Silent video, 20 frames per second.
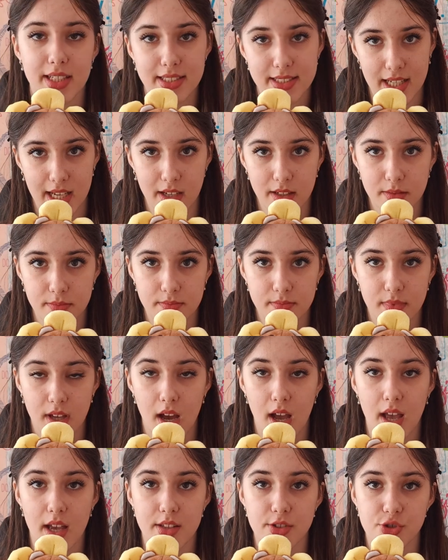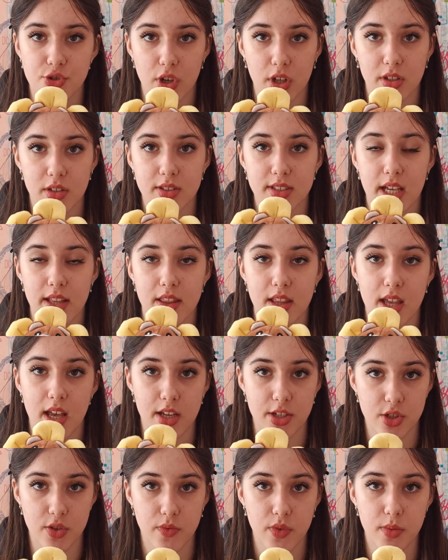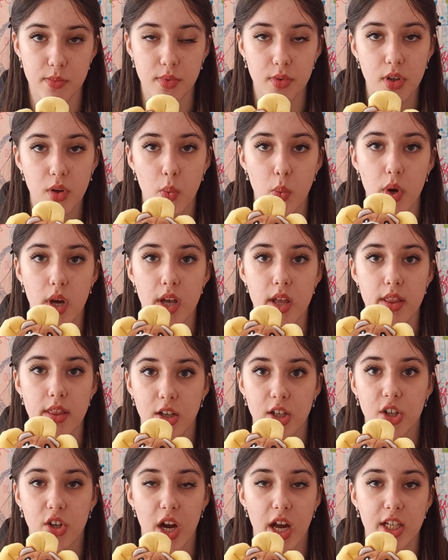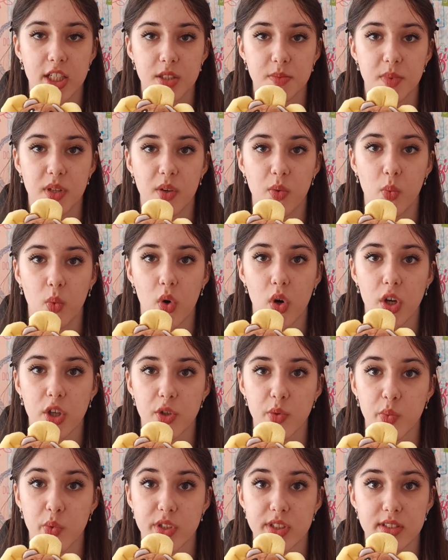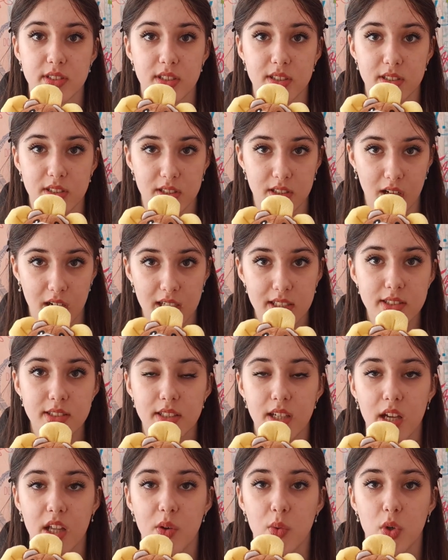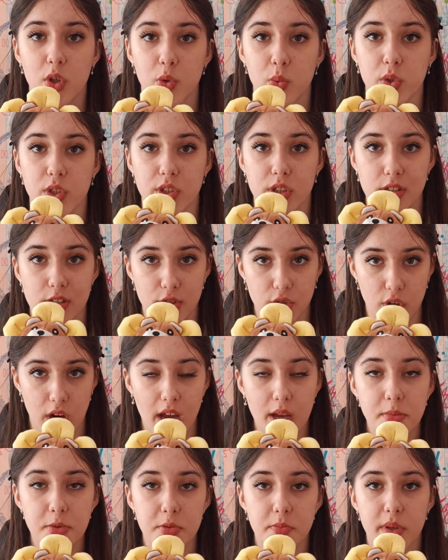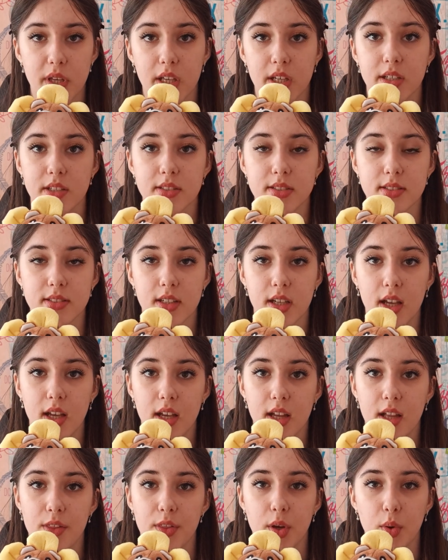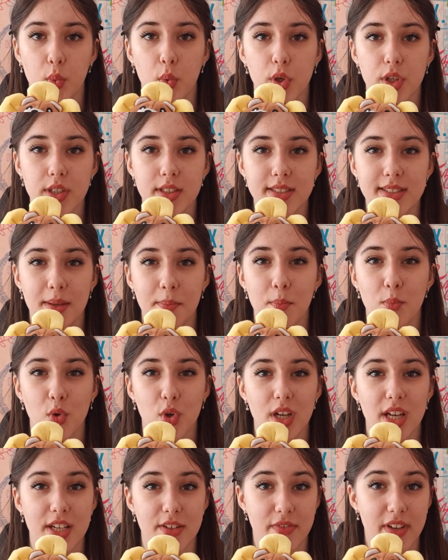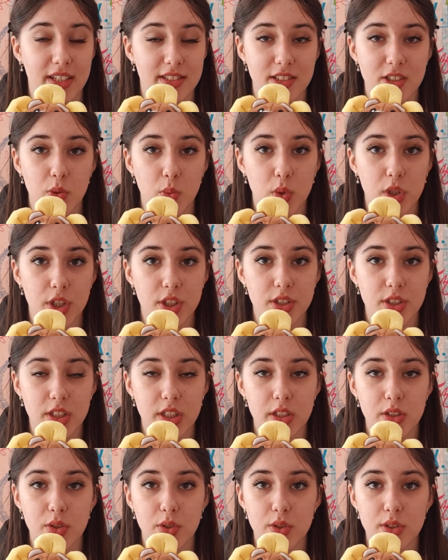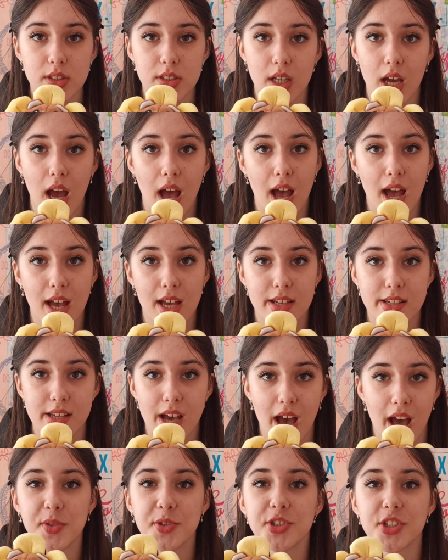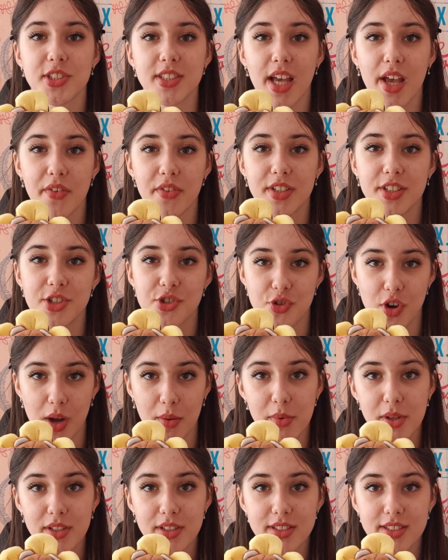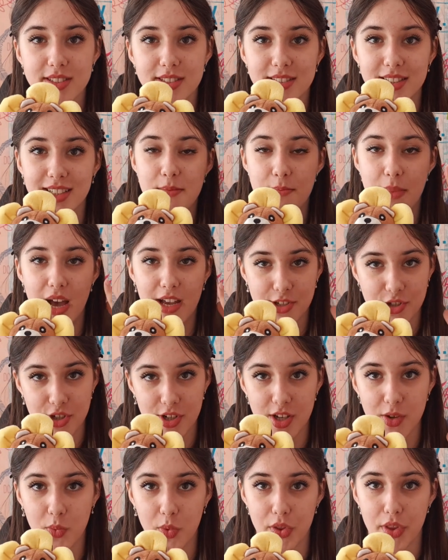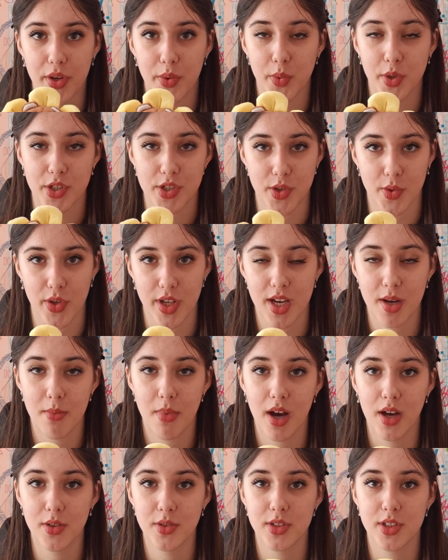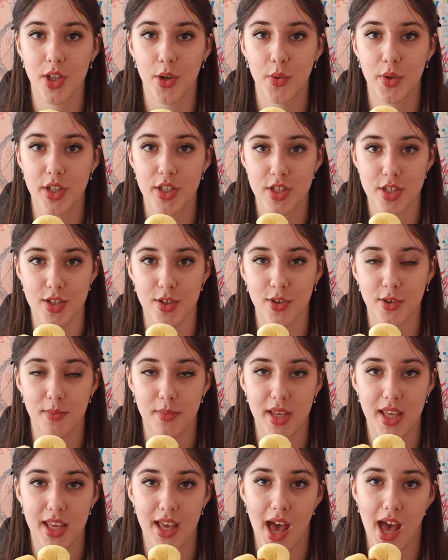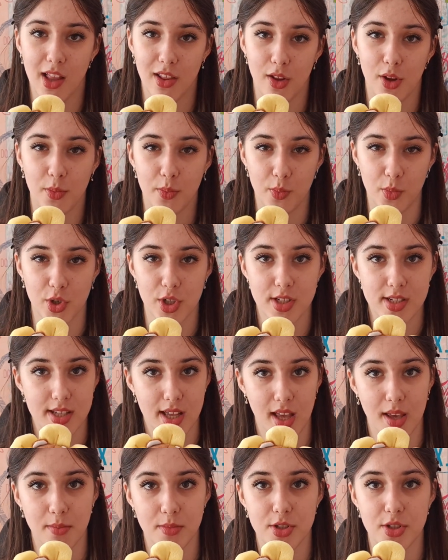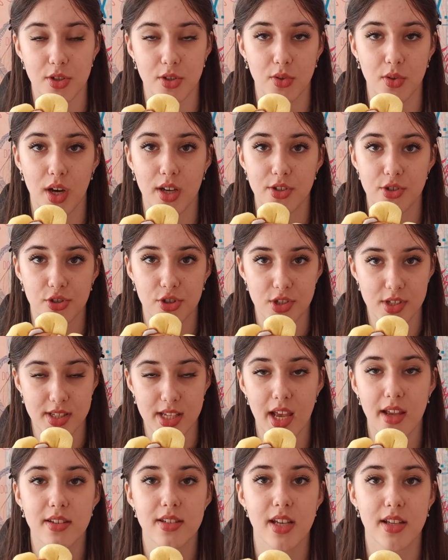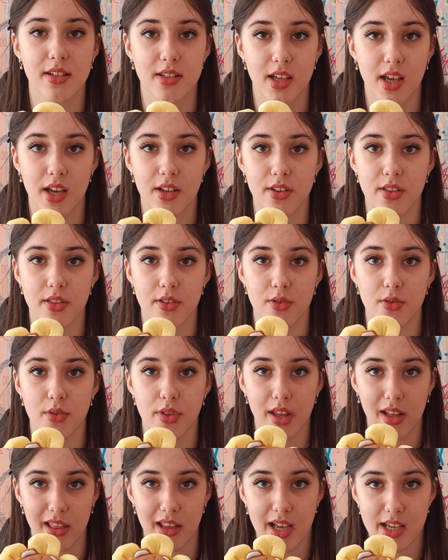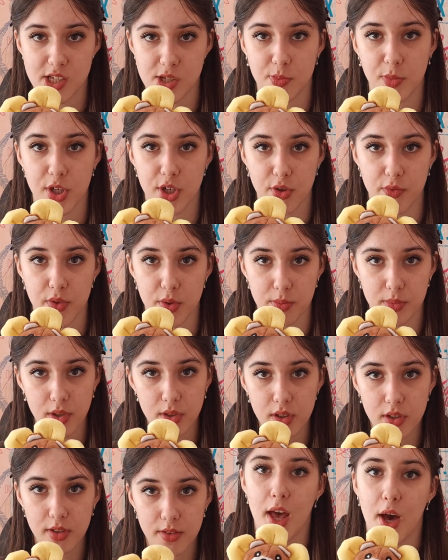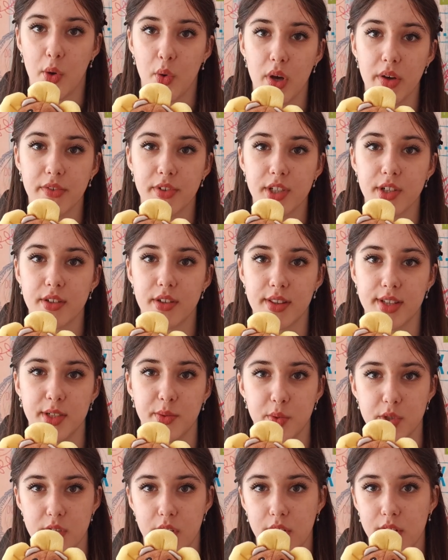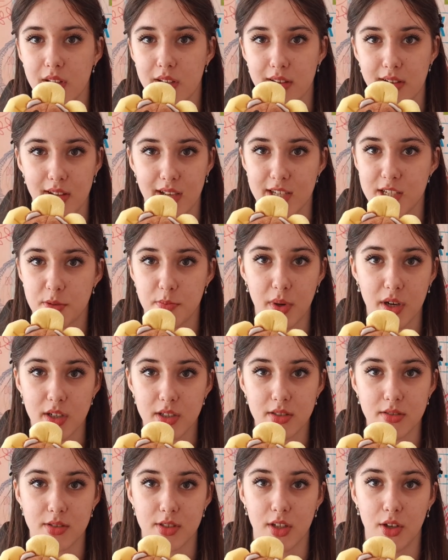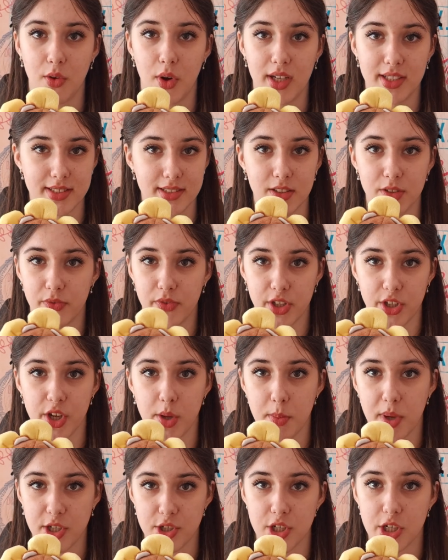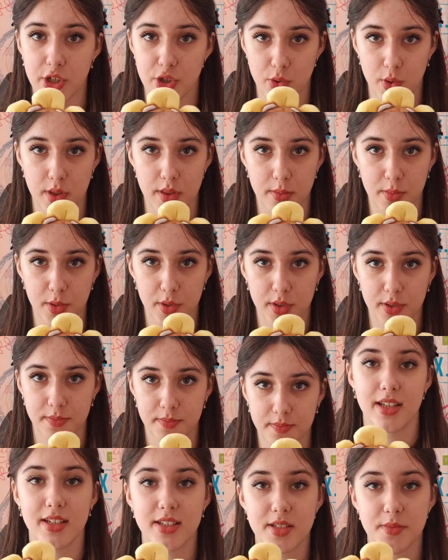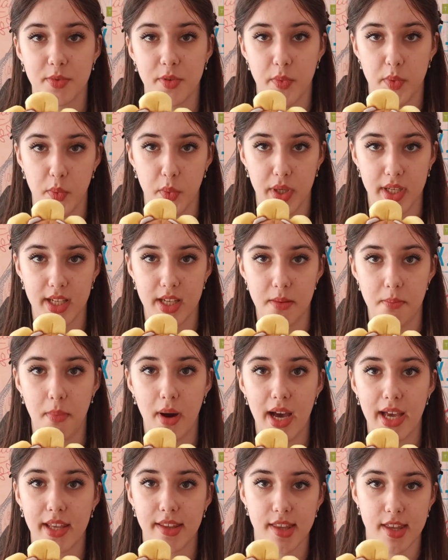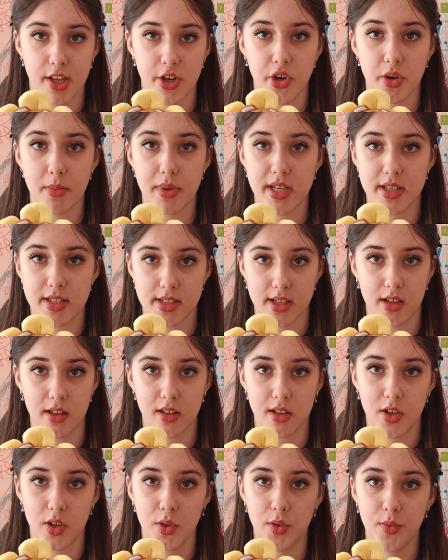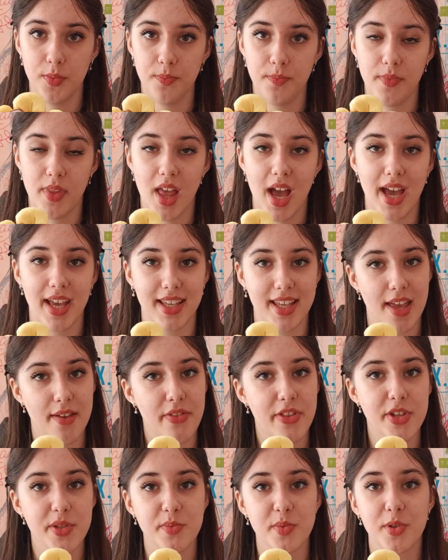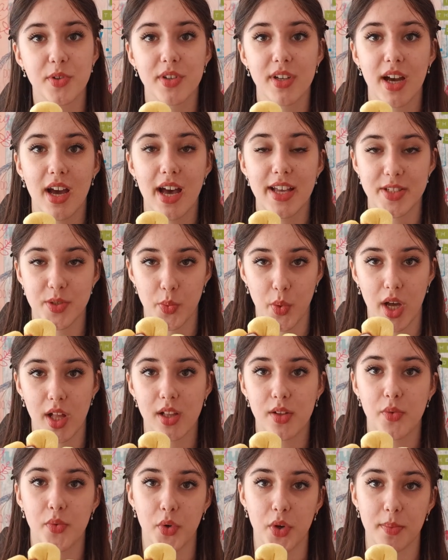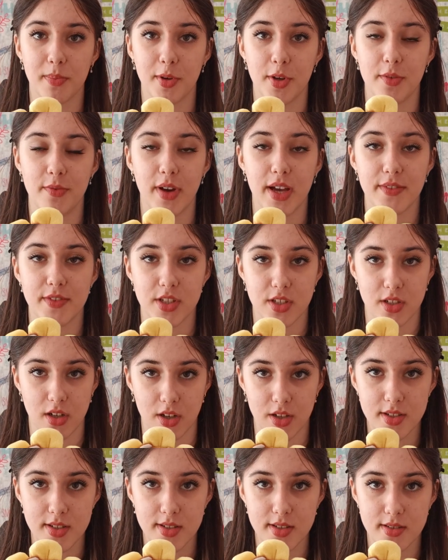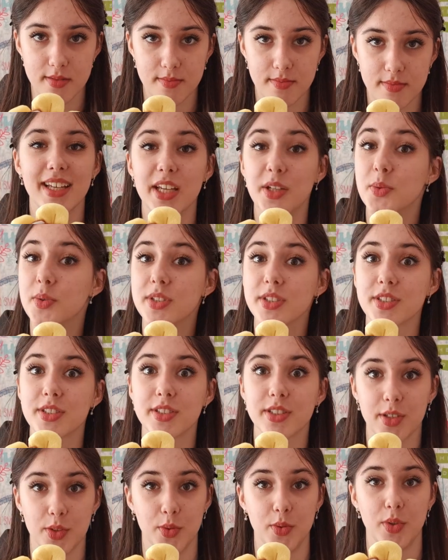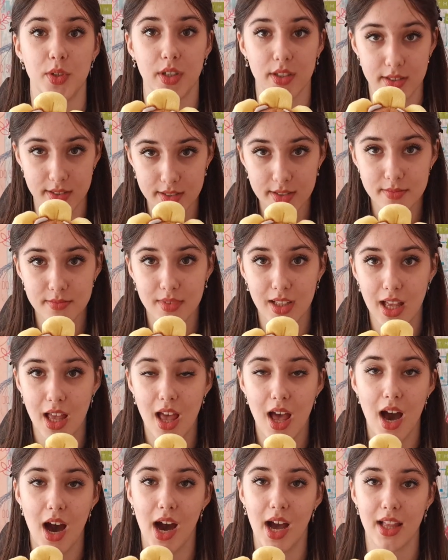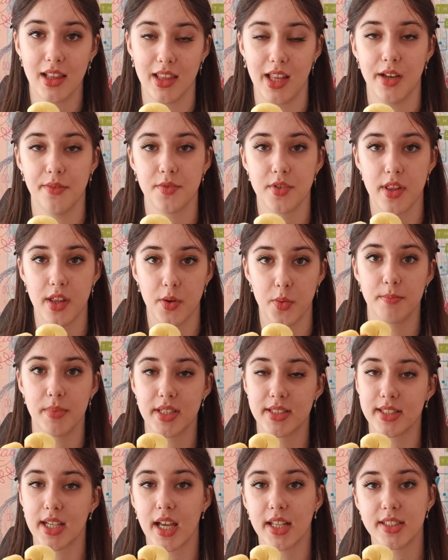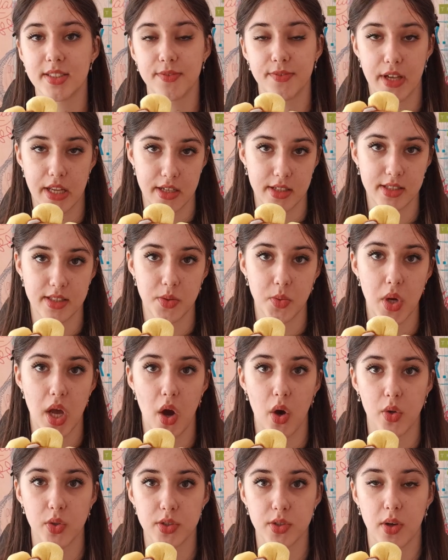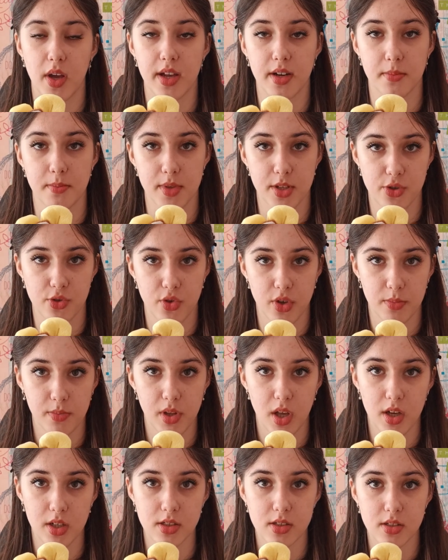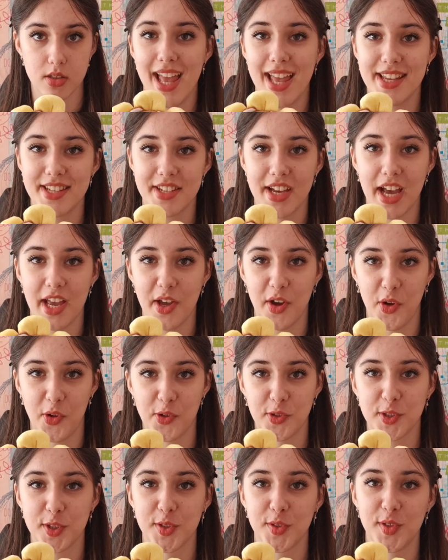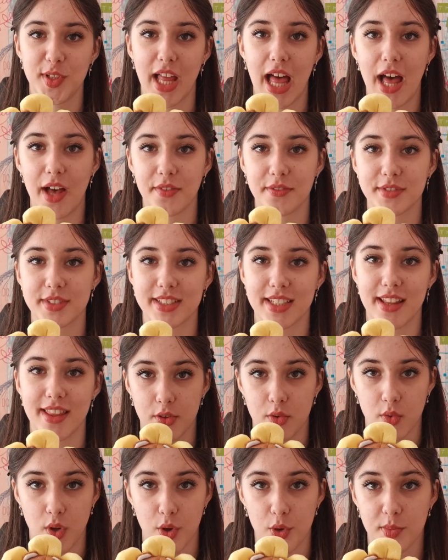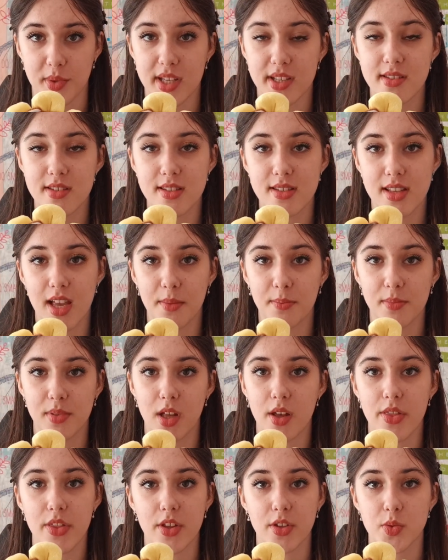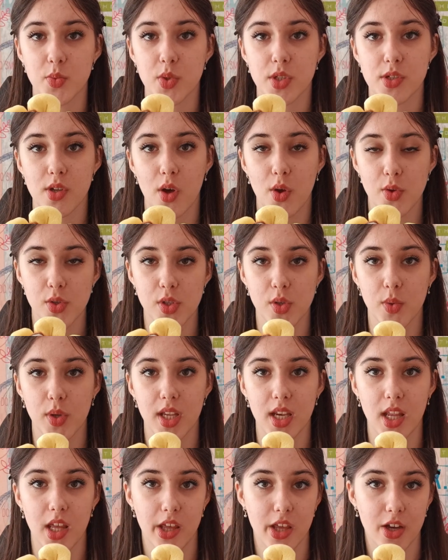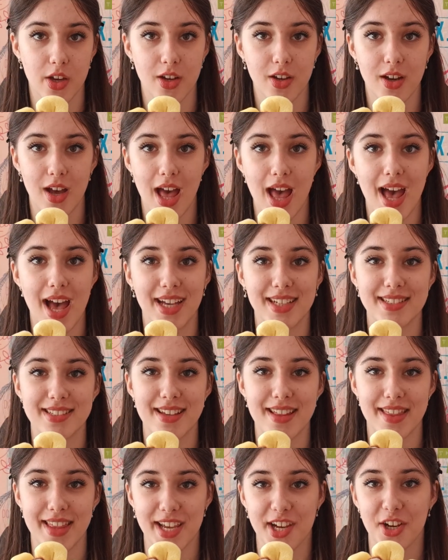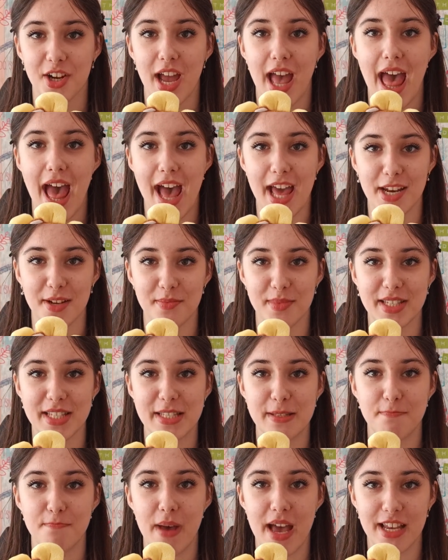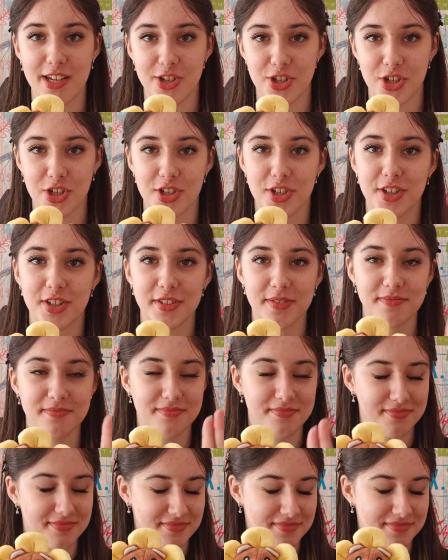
I said, I had struggles at the end of the book with grasping what was discussed and what was described because there were some more advanced words used, and I was just having troubles imagining what they were talking about, so it took me a lot more time to understand and get through that last part of the book. However, that was only the last part, so I still very much enjoyed the book. Kingdom of the Wicked by Kerri Maniscalco. I gave this book as well 4.5 stars. It was so good. I loved that besides fantasy, we also had a mystery plot. And I also loved the romance subplot that was also in here, and their enemies banter.